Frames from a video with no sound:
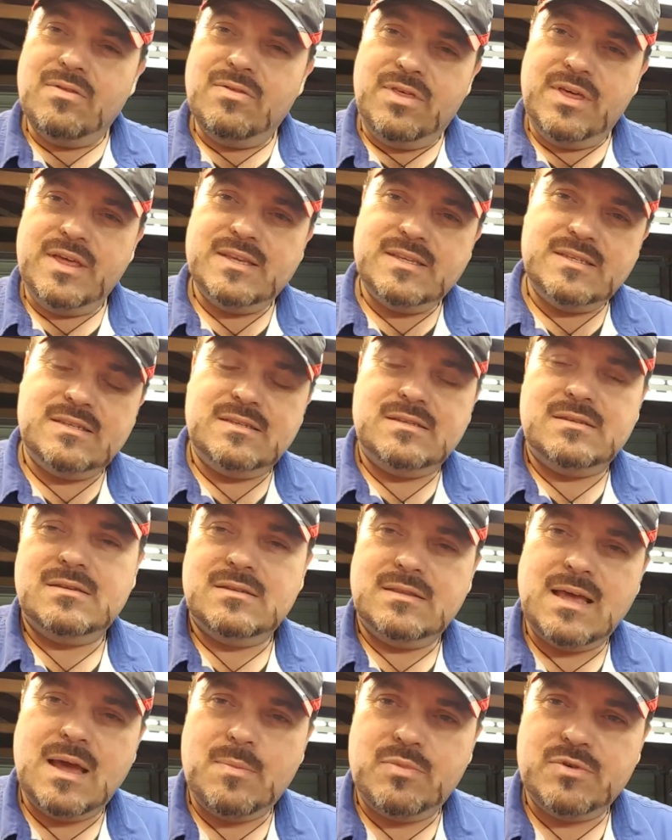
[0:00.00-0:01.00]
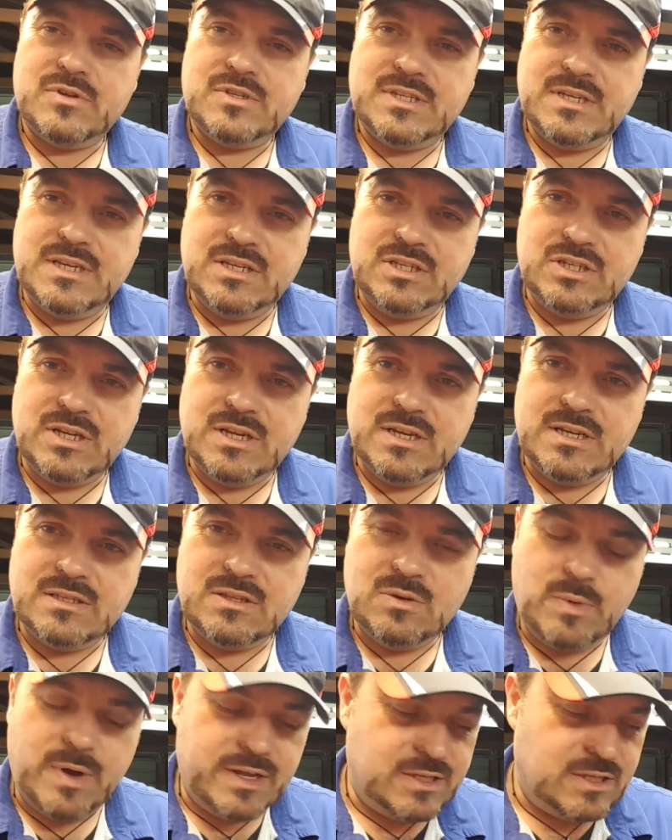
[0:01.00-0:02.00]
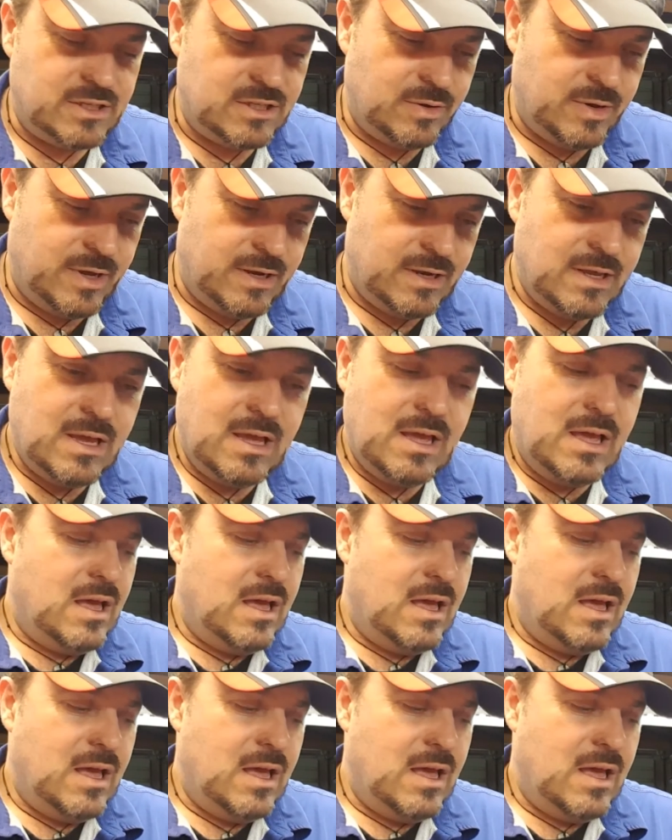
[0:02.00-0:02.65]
that procedure is the way to do it.